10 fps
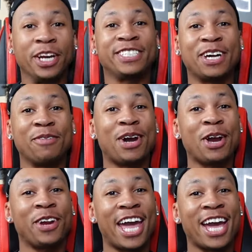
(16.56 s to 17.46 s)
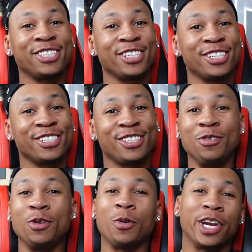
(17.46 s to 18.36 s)
is up, my reactors?
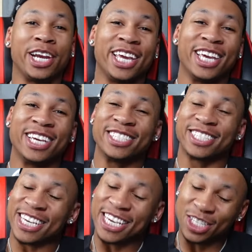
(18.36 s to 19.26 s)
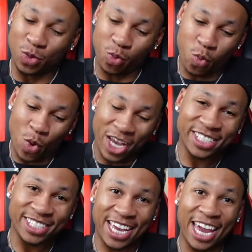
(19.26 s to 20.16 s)
You know what it is. It's
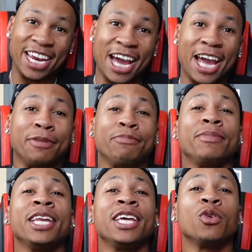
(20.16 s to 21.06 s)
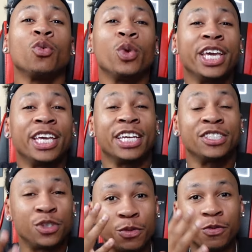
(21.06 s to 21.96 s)
Wednesday night, meaning we
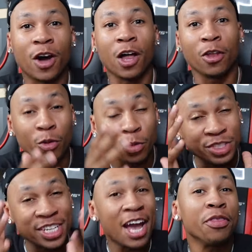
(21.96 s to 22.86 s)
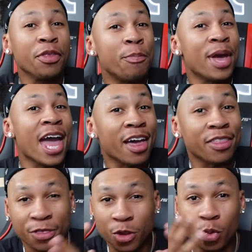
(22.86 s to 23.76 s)
get to follow down the path,
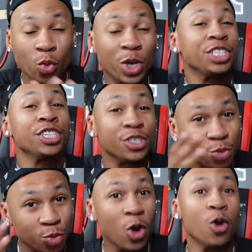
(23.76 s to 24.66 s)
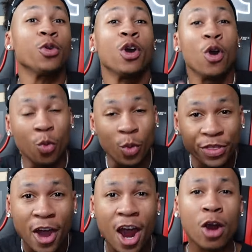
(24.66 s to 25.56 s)
the witch's road
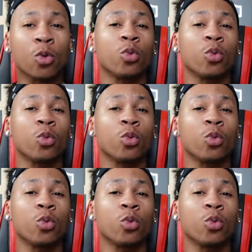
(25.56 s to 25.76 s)
with our